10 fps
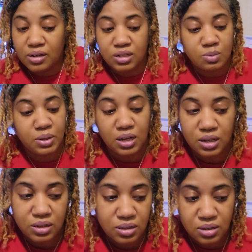just
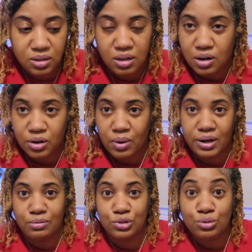because y'all know I
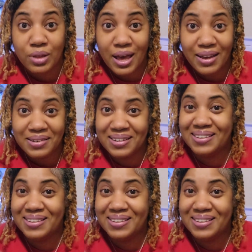don't do that.